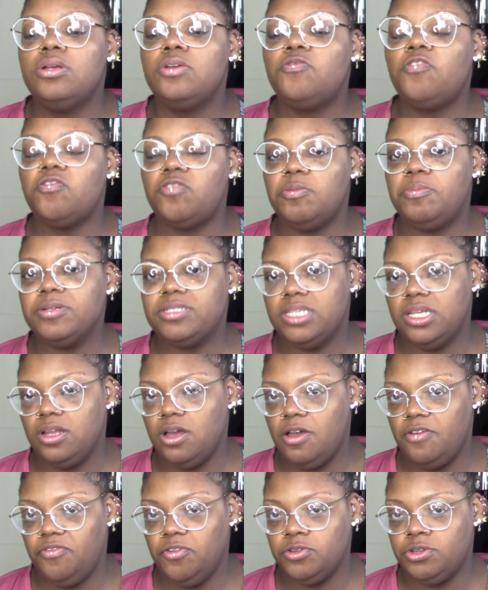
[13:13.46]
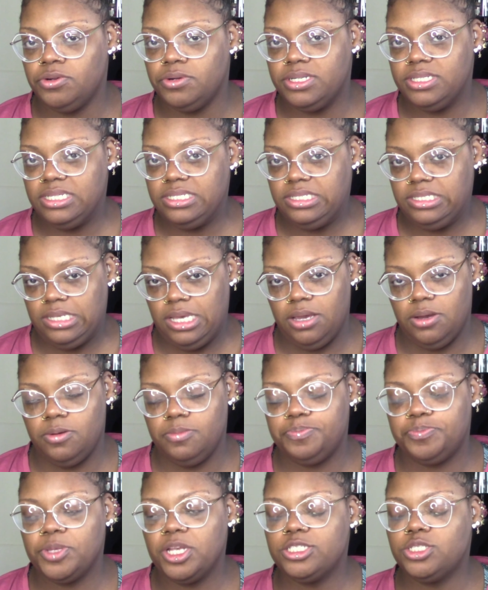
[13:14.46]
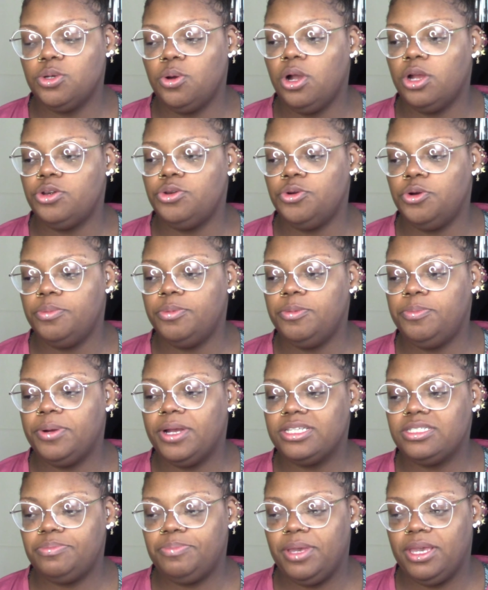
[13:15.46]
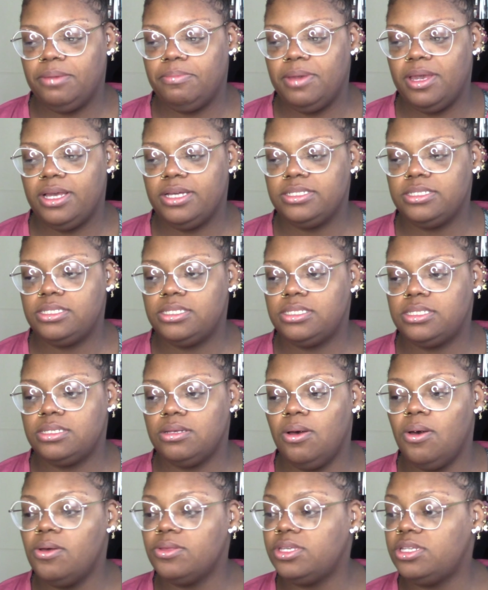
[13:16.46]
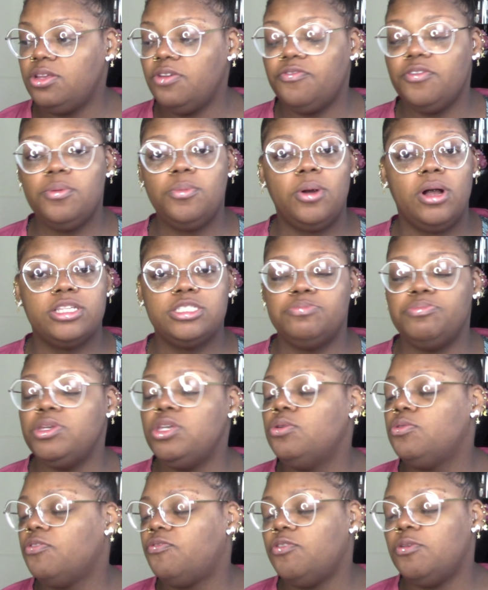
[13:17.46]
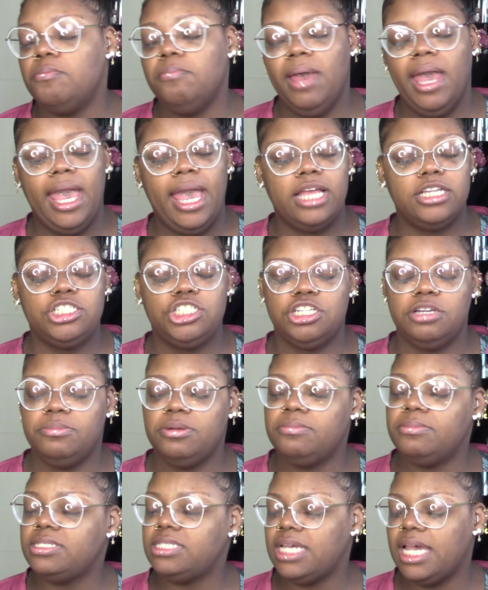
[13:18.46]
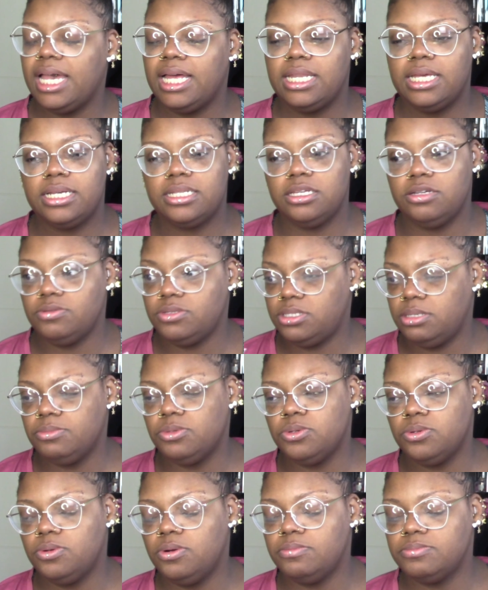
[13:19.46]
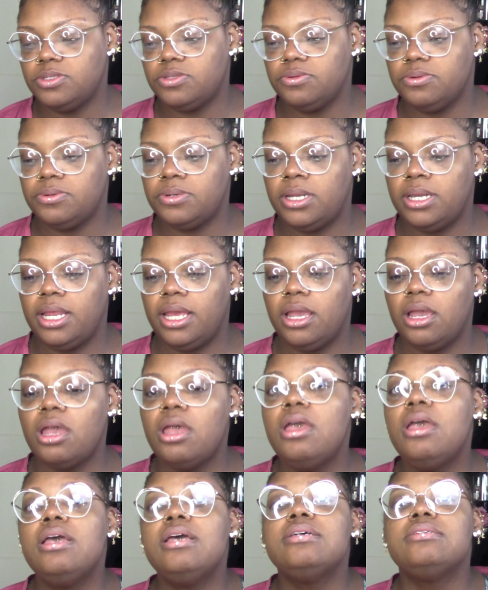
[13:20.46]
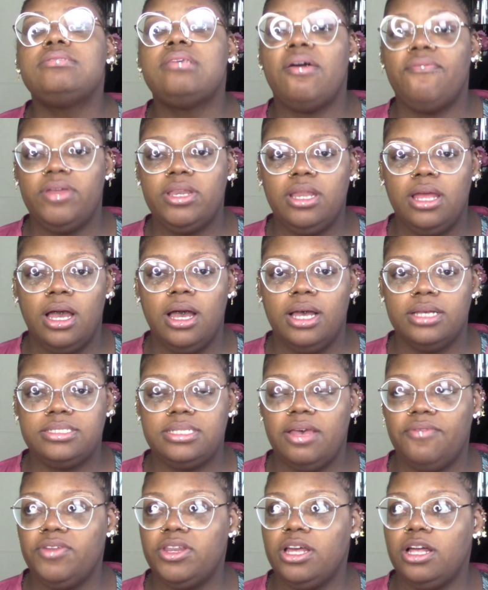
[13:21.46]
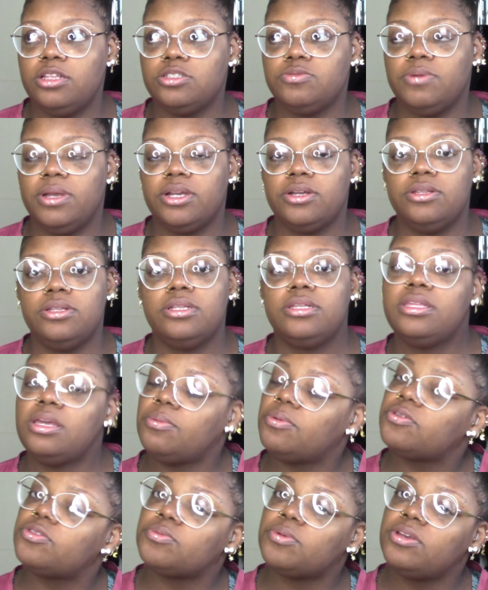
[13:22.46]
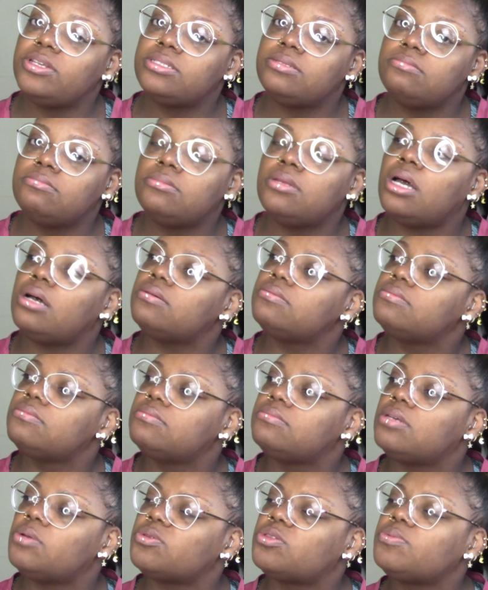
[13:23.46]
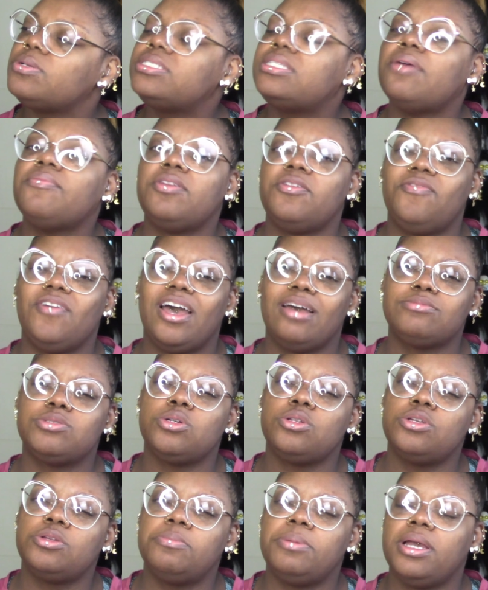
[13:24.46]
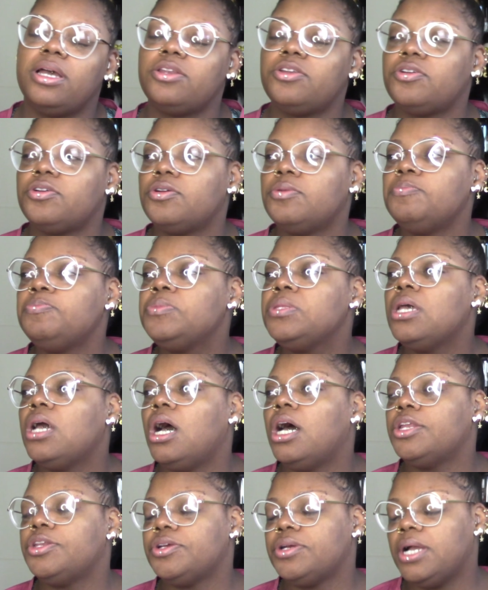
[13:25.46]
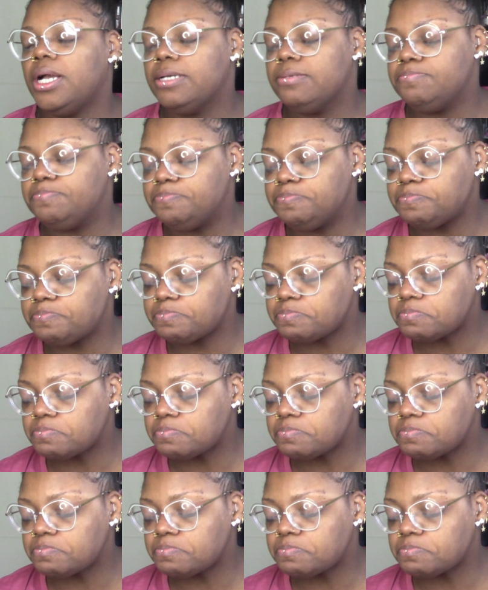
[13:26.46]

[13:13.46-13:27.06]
50% off during this sale. So her normal pressed pigments, all the different ones, beautiful, matte, shimmer, metallic. There were some duochromes thrown in there. Seven uh, seven dollars regularly. They were three no, they were three seventy five. So a little bit under under um